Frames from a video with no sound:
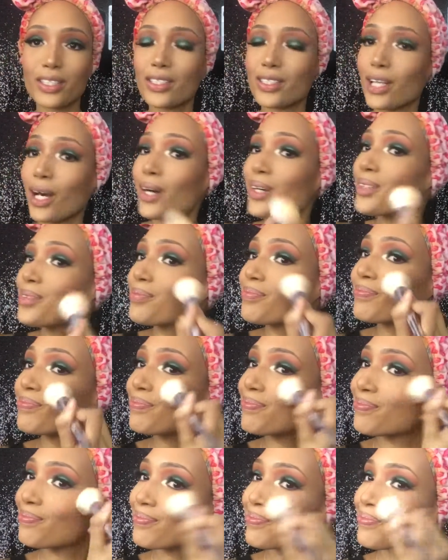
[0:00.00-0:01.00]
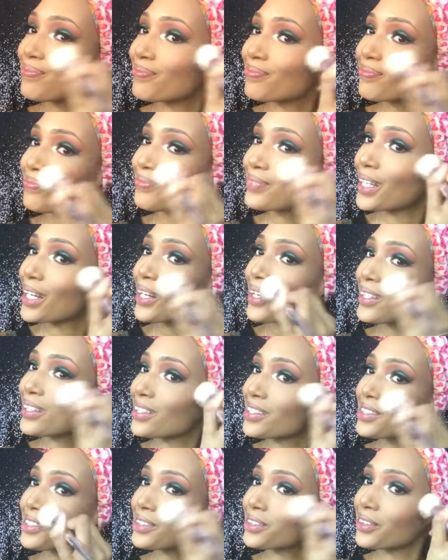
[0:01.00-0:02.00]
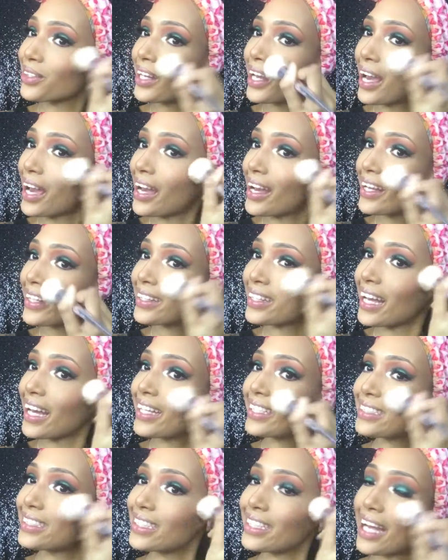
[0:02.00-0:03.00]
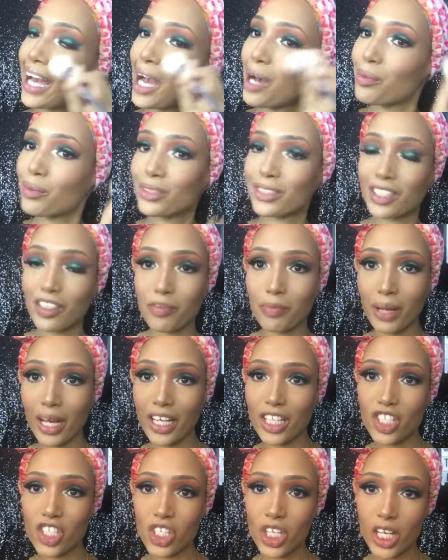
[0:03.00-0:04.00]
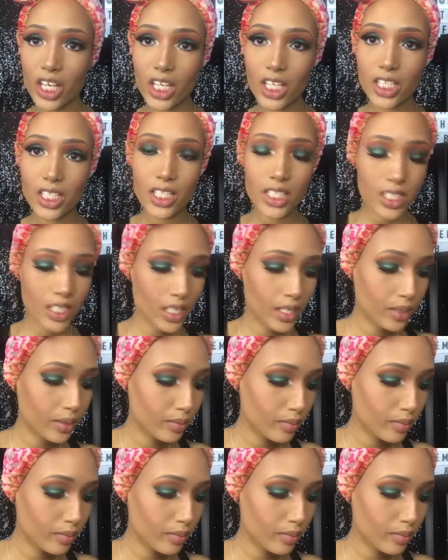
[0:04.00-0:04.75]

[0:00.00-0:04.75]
So, literally just gonna add that to the apples of my cheeks.